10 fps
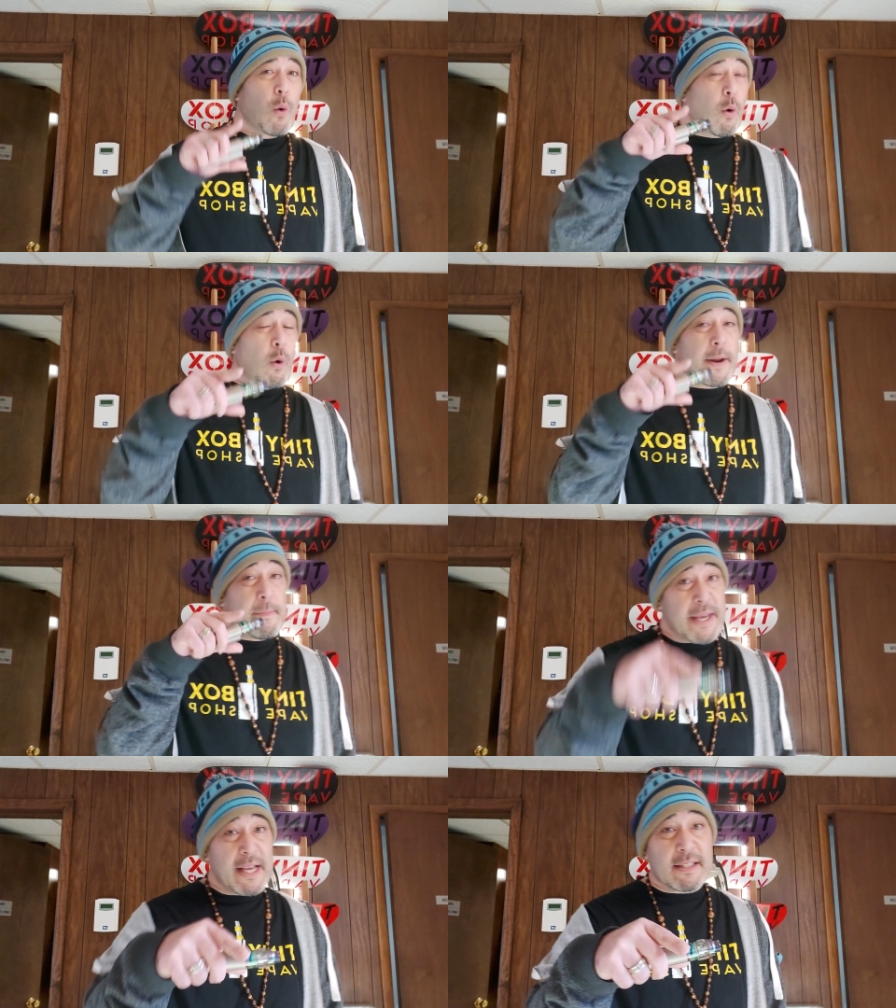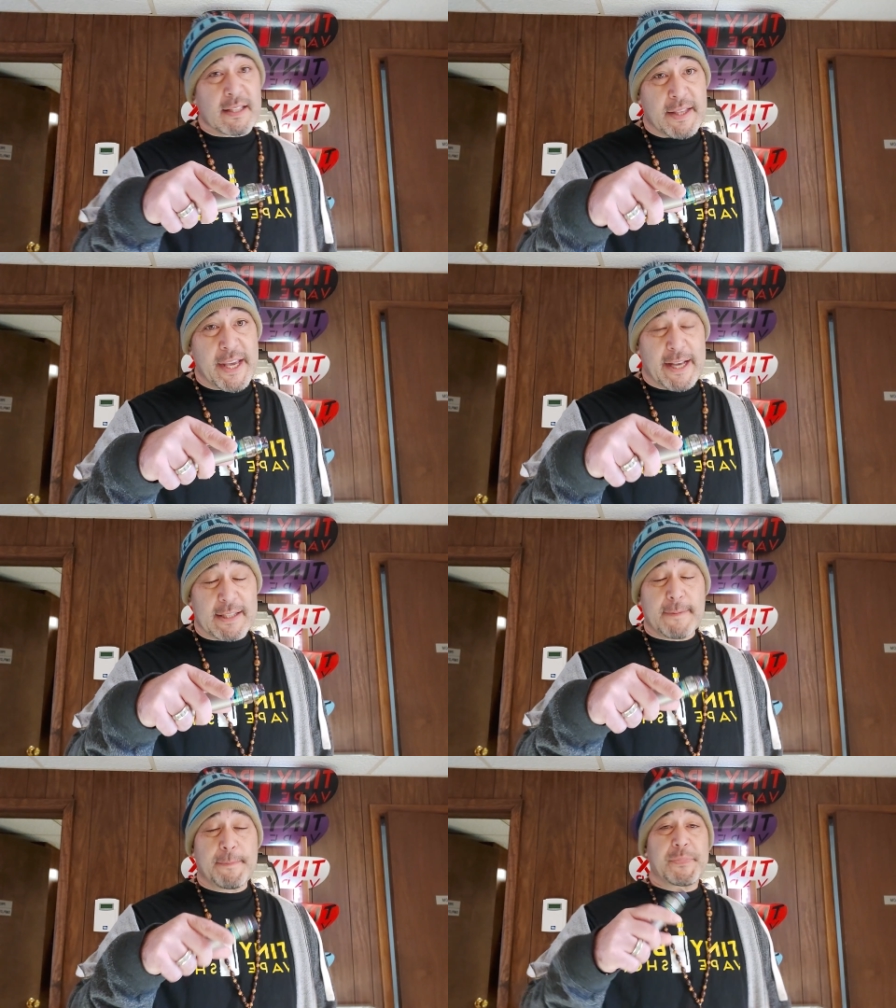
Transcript: Well, what it means is this.